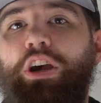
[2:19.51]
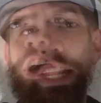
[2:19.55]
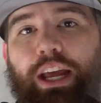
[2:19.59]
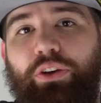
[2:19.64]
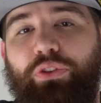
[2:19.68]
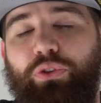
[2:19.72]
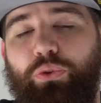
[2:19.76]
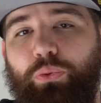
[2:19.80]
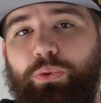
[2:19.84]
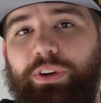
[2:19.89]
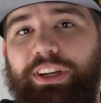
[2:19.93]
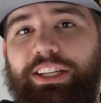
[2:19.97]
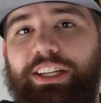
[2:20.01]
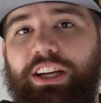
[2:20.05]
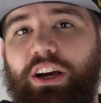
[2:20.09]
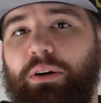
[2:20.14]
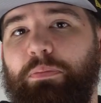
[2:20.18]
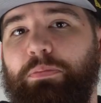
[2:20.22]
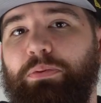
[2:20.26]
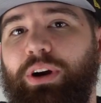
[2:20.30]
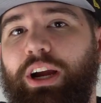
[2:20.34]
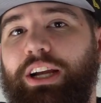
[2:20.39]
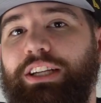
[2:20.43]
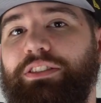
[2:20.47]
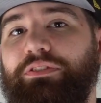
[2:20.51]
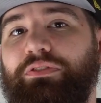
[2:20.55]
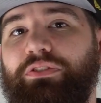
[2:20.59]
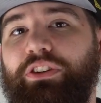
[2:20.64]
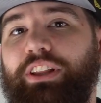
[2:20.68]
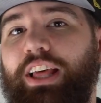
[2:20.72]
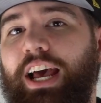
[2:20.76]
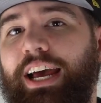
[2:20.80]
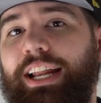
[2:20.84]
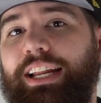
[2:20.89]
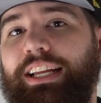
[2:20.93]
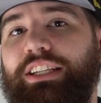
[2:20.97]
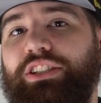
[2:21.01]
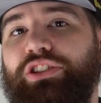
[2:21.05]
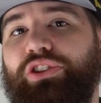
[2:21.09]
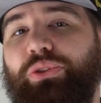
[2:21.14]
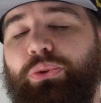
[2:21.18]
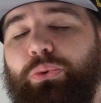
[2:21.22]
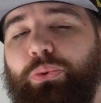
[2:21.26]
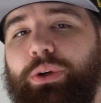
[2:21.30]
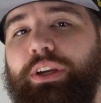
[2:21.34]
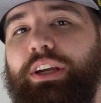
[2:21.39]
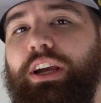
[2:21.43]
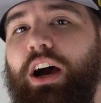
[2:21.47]
Now the retail price for that is
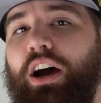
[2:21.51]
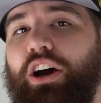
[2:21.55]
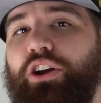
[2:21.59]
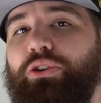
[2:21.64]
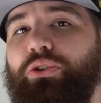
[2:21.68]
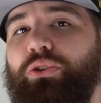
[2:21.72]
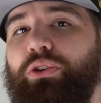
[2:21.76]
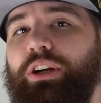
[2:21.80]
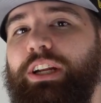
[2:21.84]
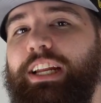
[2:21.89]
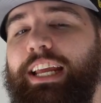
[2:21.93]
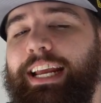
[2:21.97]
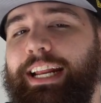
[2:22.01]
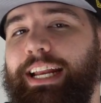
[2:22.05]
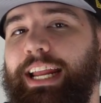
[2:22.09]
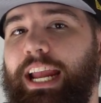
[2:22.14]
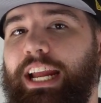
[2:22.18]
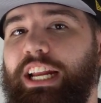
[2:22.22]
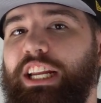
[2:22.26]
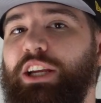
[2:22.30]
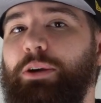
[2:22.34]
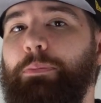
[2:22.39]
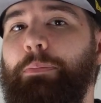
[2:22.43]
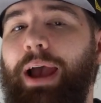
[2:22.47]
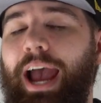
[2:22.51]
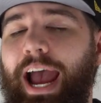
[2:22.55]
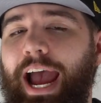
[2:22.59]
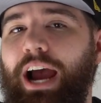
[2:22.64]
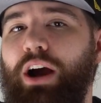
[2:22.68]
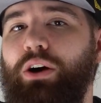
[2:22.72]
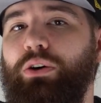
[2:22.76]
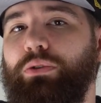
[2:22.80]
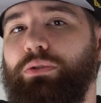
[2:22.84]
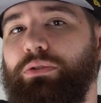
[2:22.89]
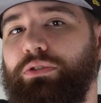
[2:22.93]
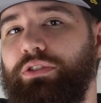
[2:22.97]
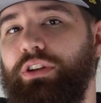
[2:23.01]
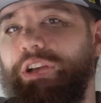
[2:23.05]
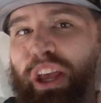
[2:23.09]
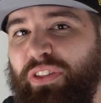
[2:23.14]
£380.